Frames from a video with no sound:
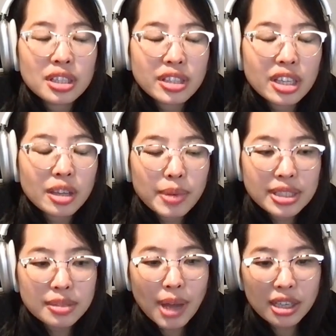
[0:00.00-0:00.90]
taking my
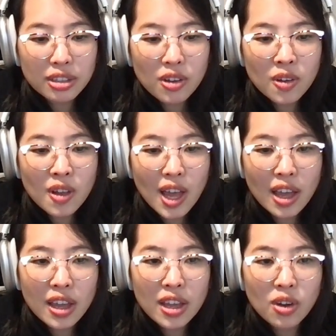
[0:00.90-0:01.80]
sabbatical,
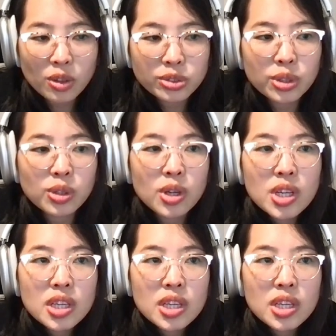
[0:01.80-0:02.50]
I also